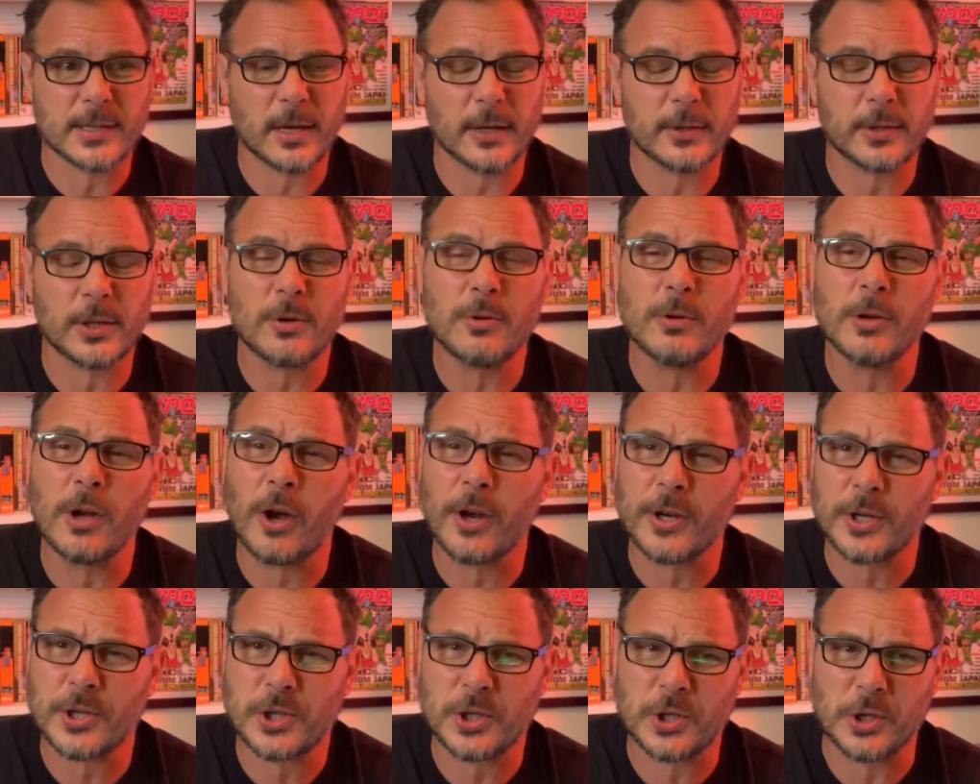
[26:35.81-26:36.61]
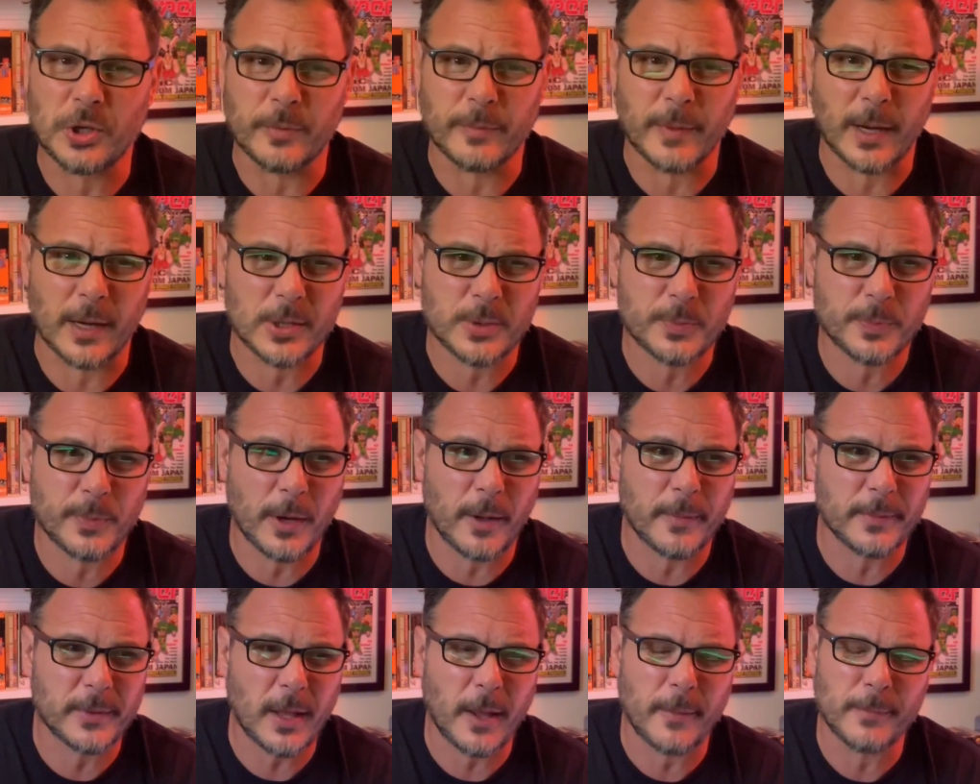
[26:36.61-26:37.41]
I do like shoot 'em ups,
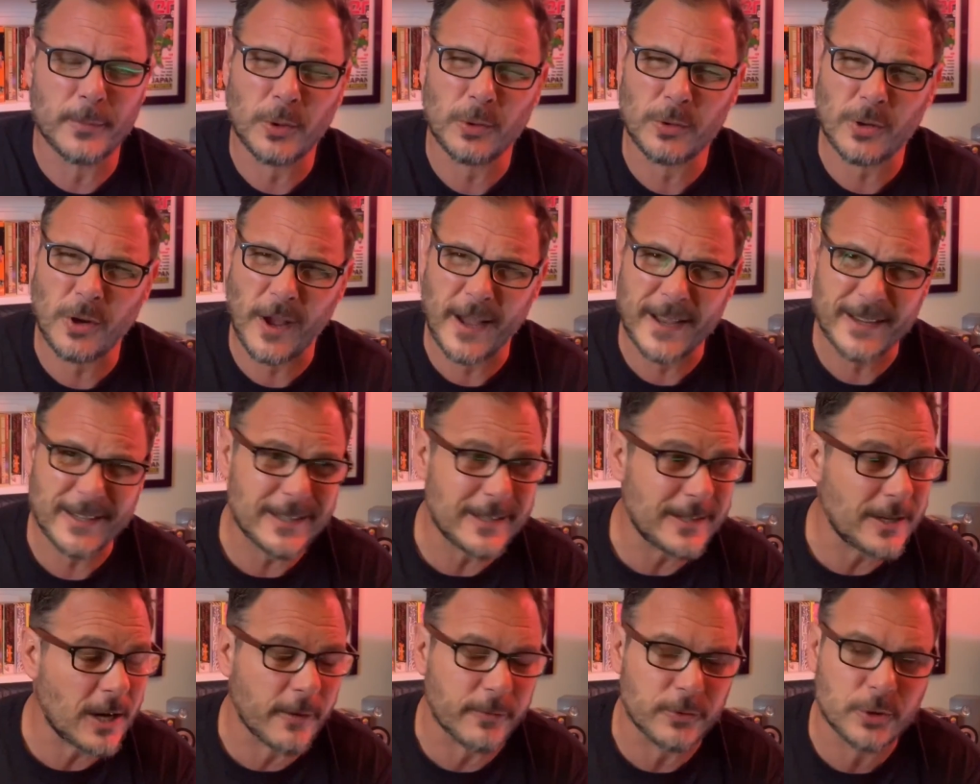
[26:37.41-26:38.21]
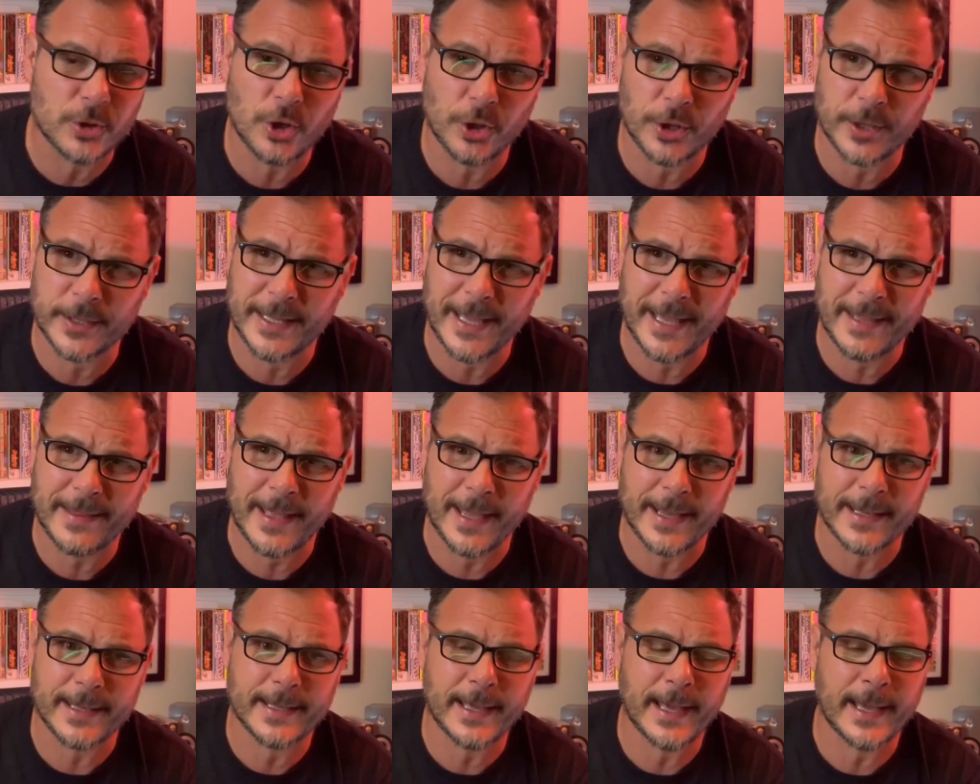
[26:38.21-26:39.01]
but I'm not like, oh, I've got to get
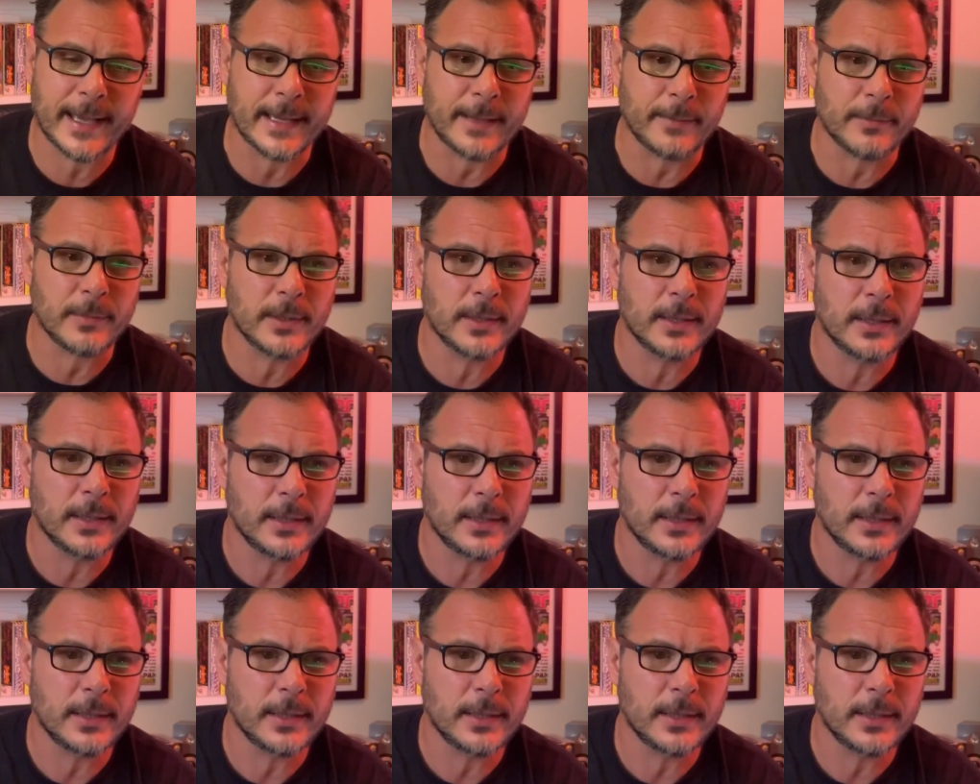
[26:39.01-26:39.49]
that game.